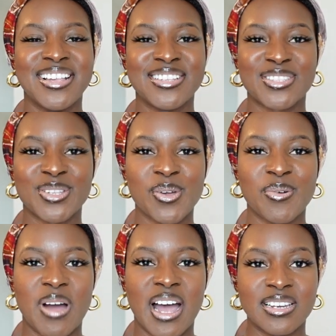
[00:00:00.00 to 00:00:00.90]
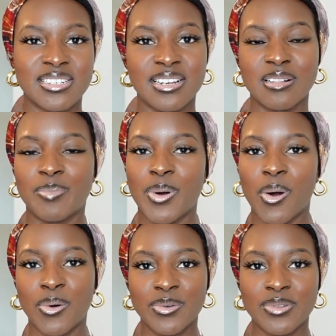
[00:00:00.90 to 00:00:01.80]
So I did a little
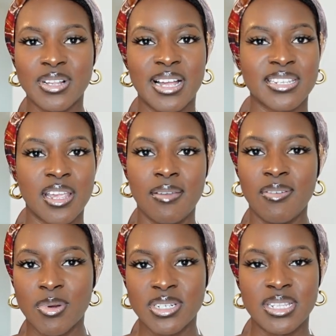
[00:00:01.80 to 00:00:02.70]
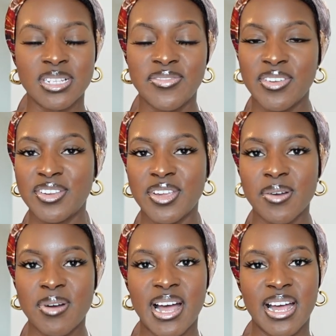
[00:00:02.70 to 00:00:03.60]
poll asking you if you wanted this
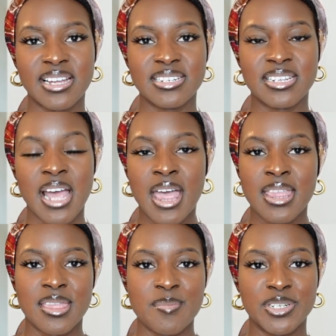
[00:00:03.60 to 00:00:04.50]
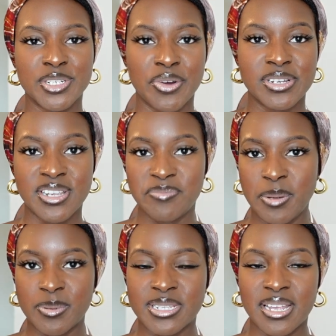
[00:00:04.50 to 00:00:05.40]
video, and the majority of
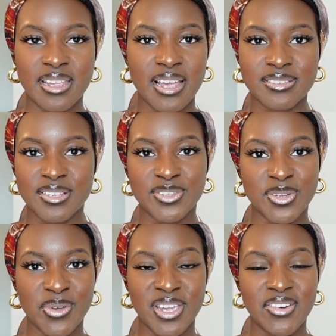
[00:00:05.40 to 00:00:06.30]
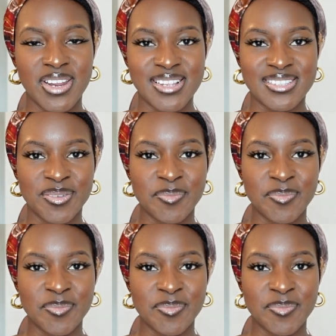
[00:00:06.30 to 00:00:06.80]
people said yes, so here it is.